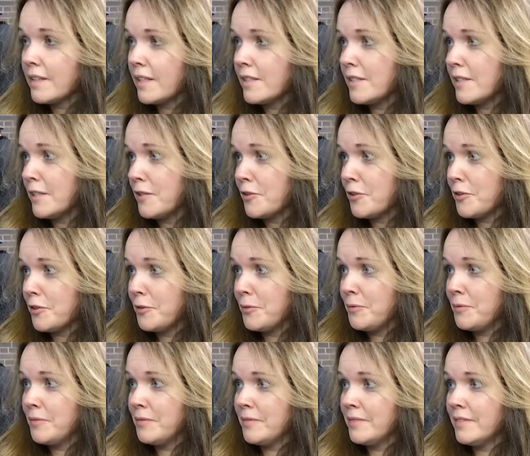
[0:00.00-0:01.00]
that's an issue.
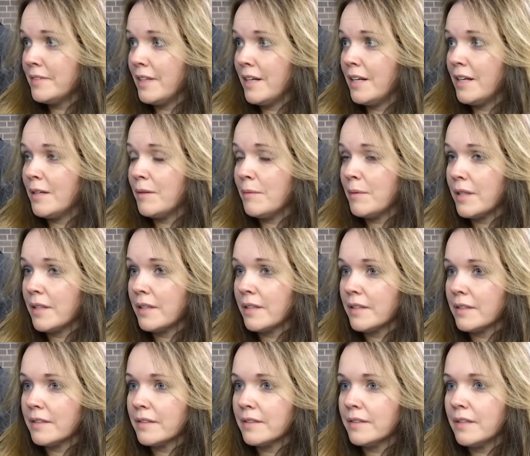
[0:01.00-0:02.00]
Um, I
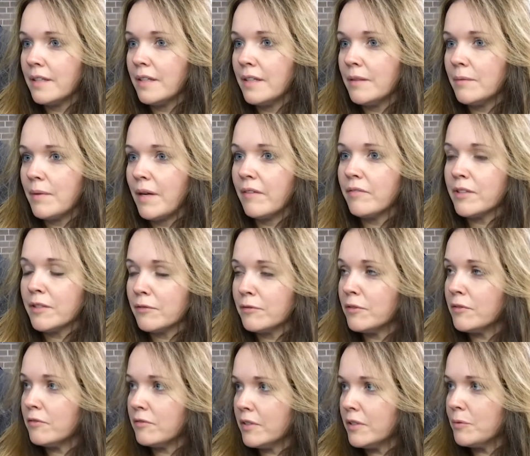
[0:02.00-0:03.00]
think um, having it for
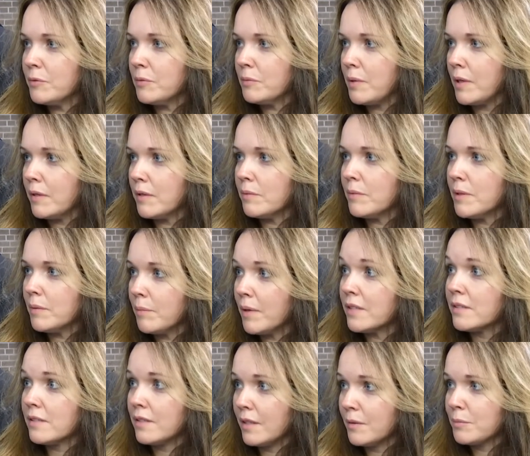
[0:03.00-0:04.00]
free would probably be the
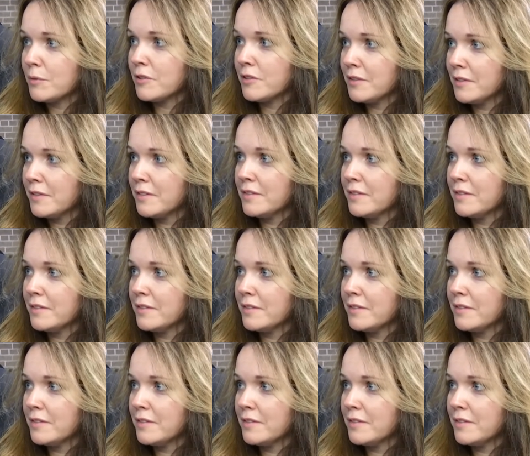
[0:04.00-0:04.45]
best option.